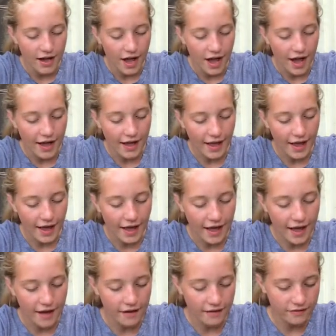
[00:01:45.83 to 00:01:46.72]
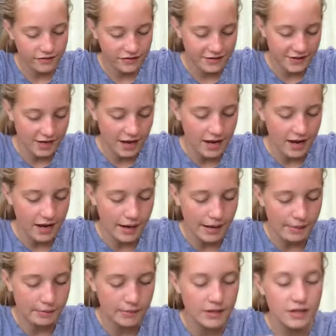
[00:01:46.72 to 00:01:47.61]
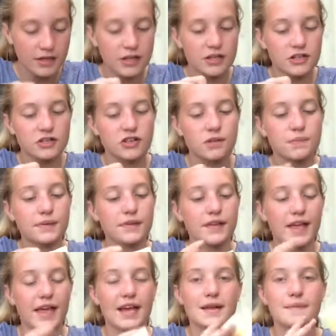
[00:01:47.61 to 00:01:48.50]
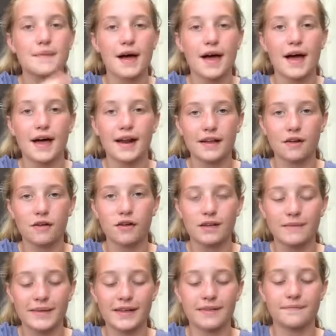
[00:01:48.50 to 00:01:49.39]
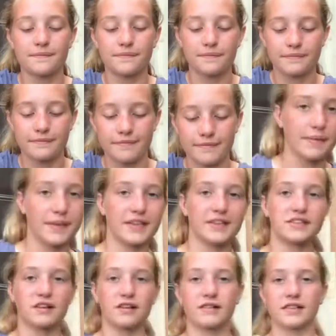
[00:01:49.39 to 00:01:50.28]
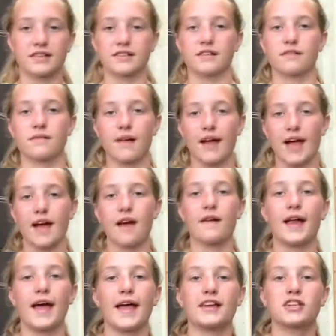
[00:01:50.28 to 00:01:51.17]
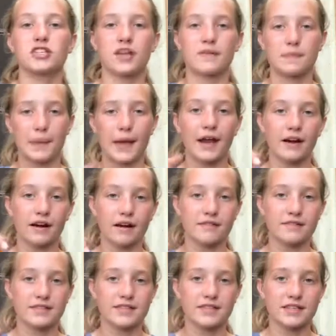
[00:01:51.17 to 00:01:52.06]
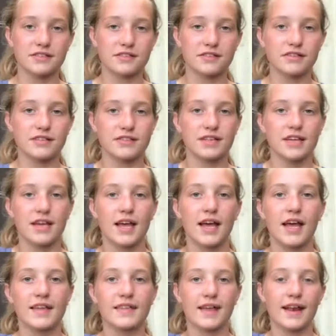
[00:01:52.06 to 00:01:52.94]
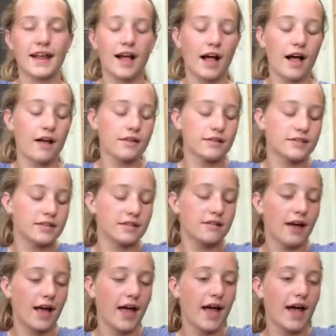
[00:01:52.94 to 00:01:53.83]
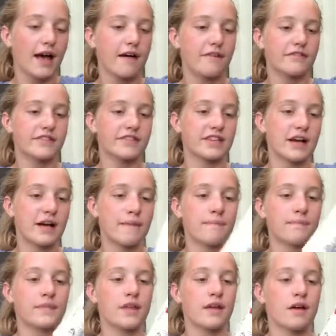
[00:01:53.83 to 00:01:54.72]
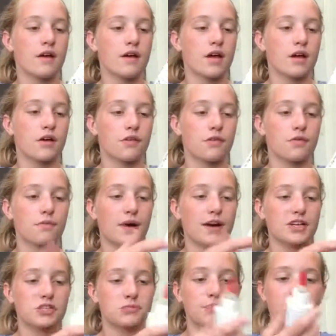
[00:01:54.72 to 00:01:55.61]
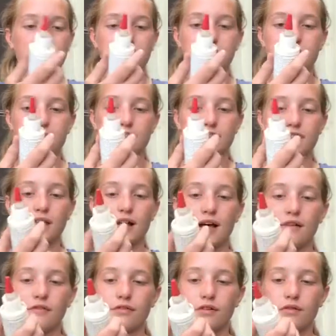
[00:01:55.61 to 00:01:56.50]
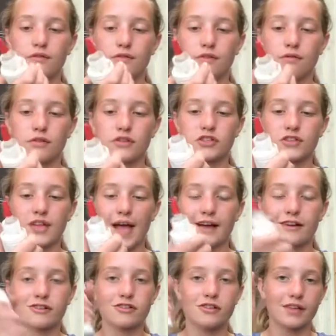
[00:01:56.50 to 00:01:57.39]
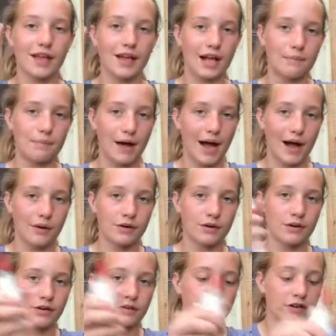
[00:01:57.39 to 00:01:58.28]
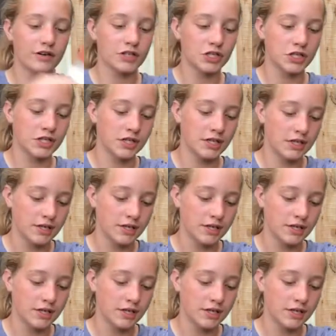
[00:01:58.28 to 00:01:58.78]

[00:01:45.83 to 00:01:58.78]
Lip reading: I have some triple antibiotic ointment. I can turn this around. I actually have a pair of scissors. And then I also have some Thrush Buster stuff, which is actually like a powdered version.